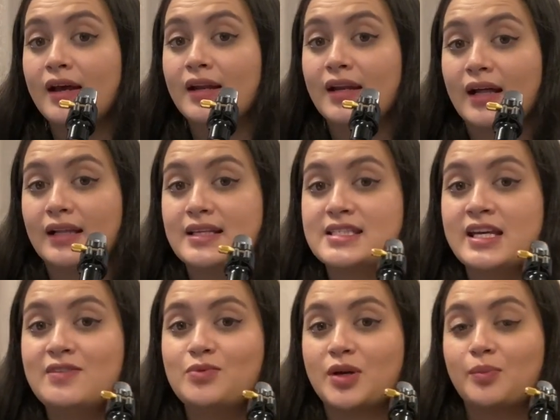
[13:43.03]
Now let's see
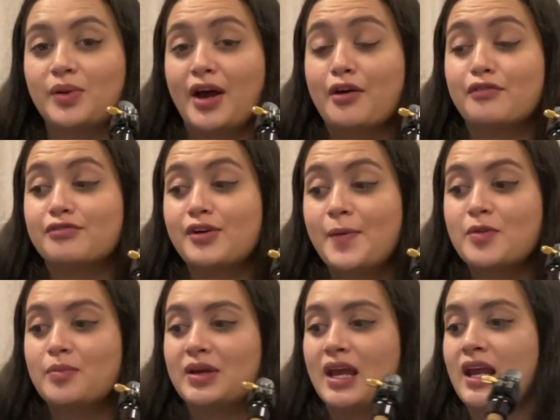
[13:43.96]
if we can play it from
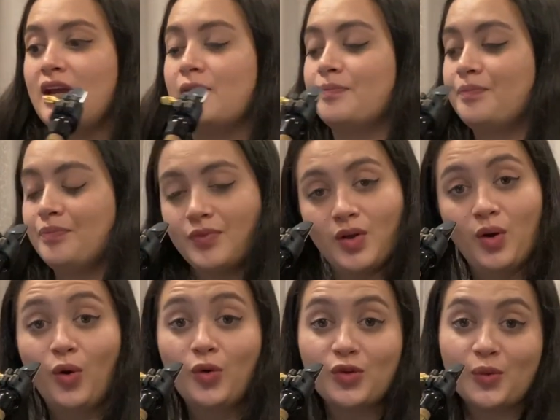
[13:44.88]
the beginning
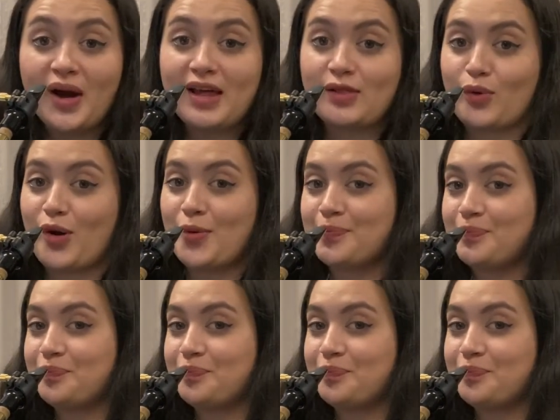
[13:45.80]
all the way through.